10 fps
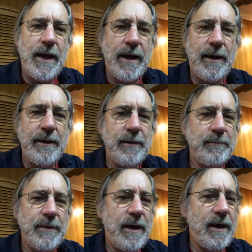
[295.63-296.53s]
I
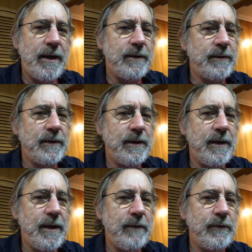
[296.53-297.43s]
am not
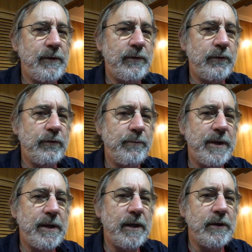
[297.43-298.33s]
a heavy social
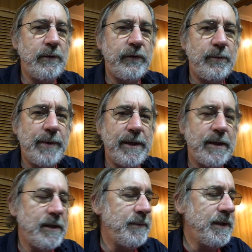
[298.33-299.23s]
media user by
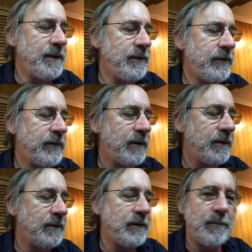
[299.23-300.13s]
any means
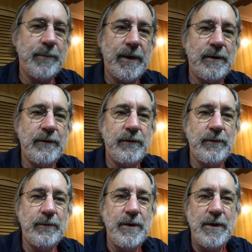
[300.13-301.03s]
compared
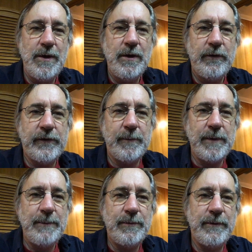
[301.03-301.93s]
to some
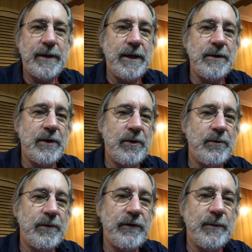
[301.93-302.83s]
people that I
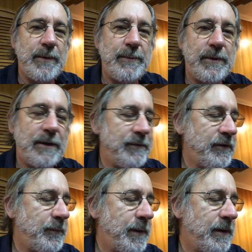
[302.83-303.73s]
know and some people I've
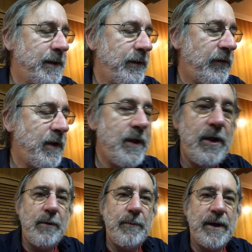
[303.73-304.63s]
experienced,
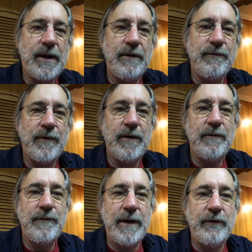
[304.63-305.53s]
but I've
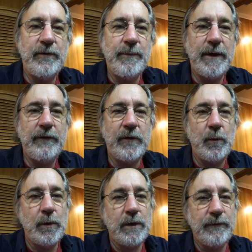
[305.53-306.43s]
found some things that
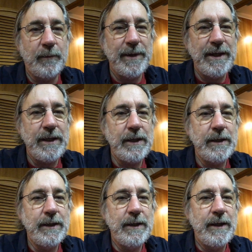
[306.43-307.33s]
work for me,
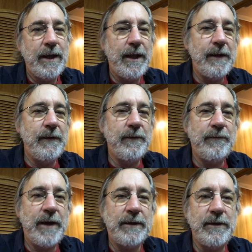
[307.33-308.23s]
And the
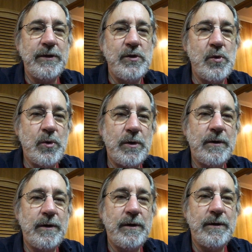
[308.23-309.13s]
fact that
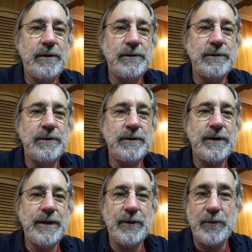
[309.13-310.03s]
you're
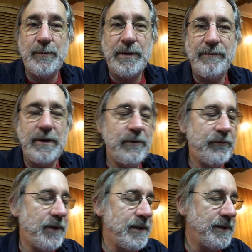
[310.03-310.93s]
looking at one of my
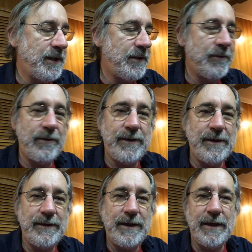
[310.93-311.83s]
videos right now, it
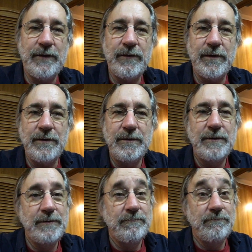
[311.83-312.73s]
indicates that
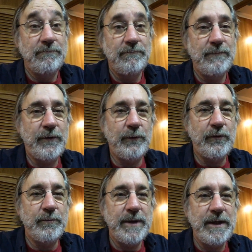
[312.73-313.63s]

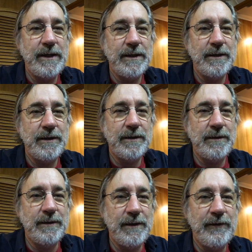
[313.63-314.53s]
social
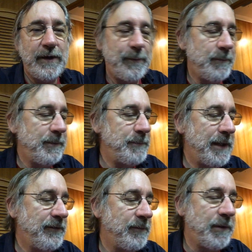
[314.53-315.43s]
media is helping me
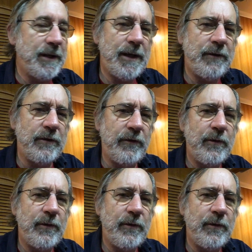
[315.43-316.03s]
make some connections.